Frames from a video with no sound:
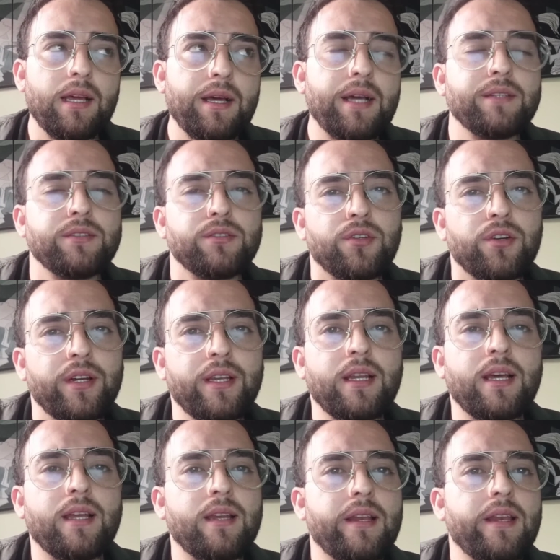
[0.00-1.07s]
Answering
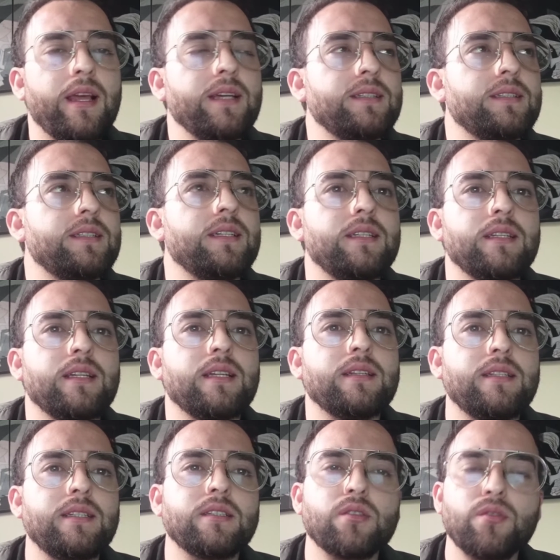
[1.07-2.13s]
analyzing
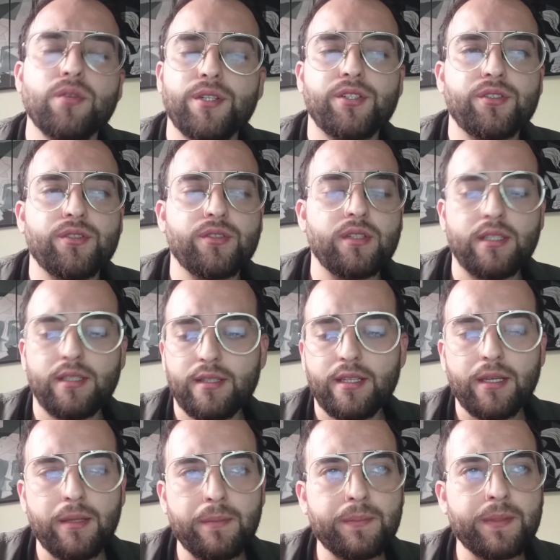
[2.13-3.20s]
this question in
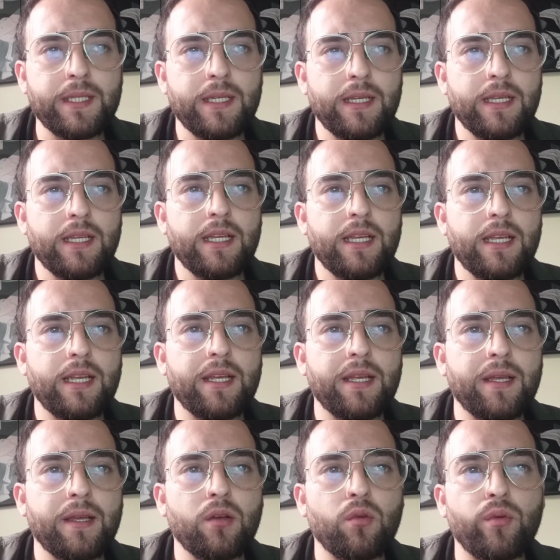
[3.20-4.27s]
depth
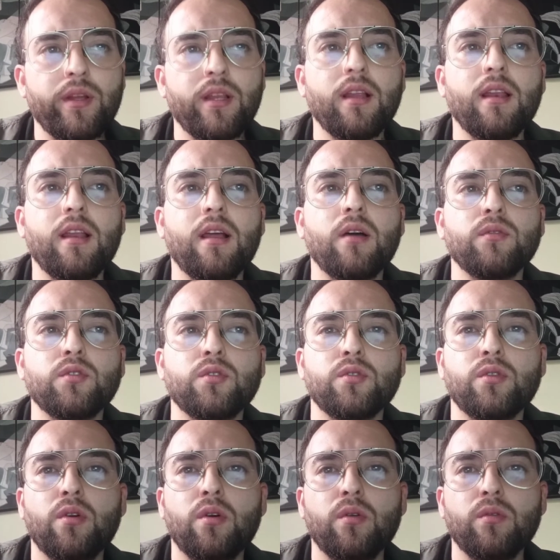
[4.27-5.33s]
will allow to
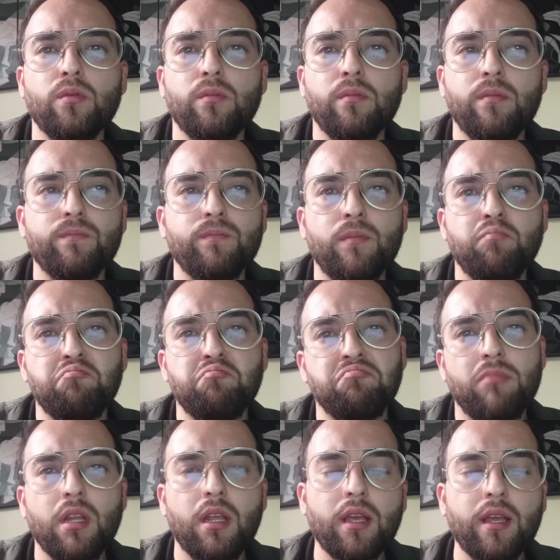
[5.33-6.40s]
know
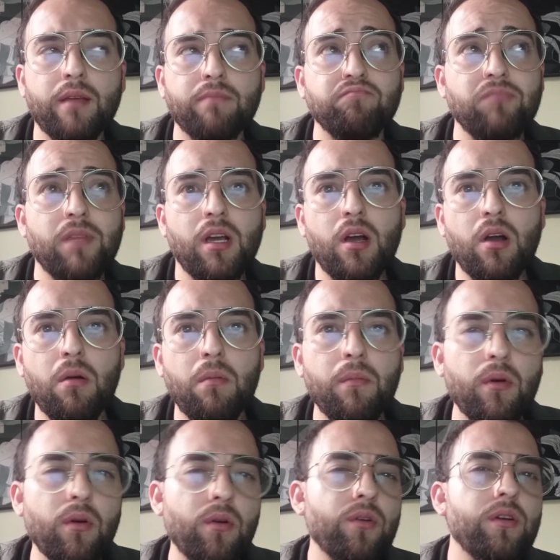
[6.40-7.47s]
how
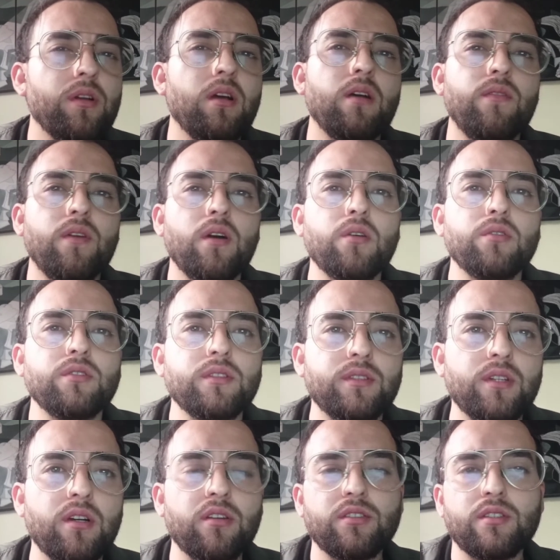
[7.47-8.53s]
more about the
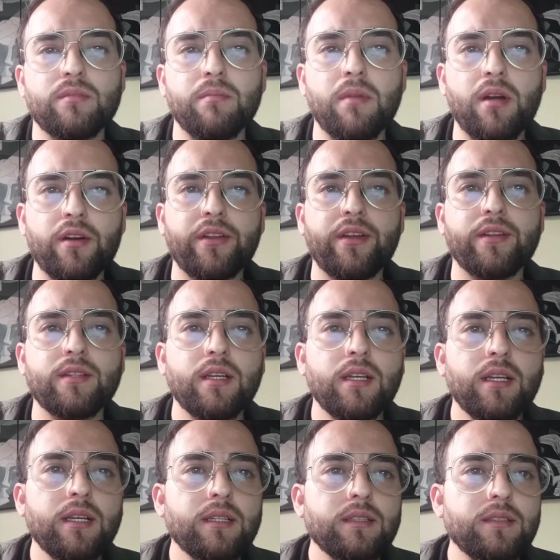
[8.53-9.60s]
target market.
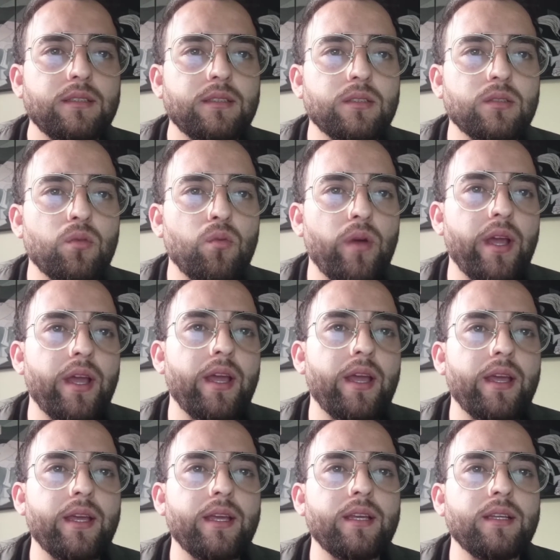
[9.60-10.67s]
This is
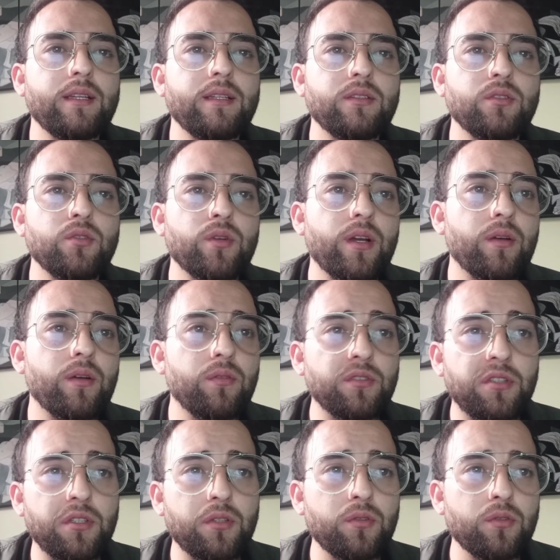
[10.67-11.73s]
way you can
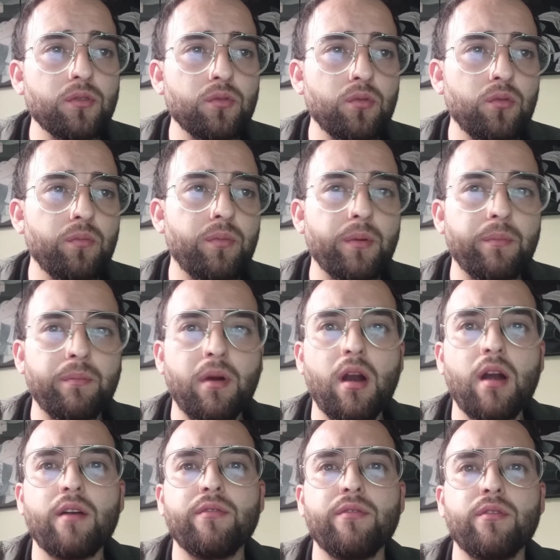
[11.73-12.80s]
continue to
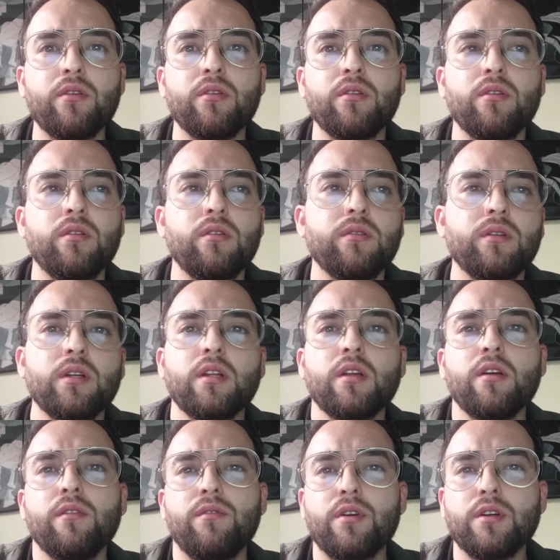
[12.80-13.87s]
prepare for
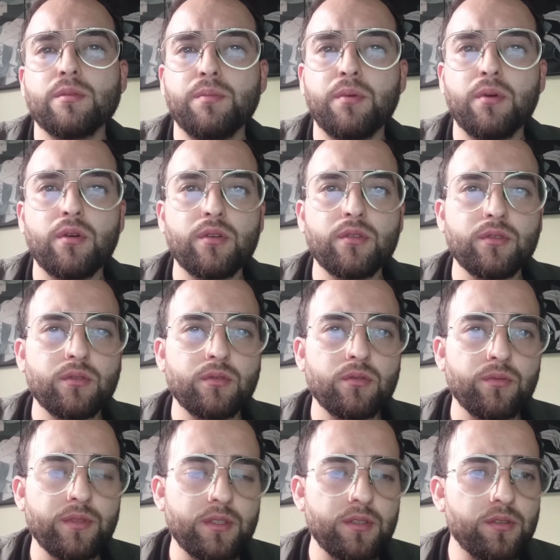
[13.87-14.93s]
sport
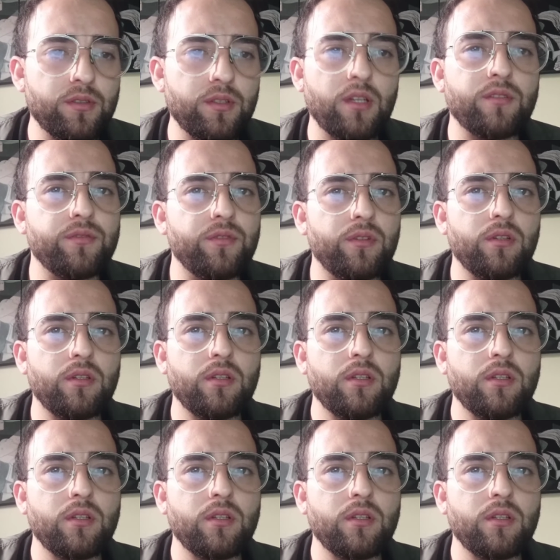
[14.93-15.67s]
to be successful.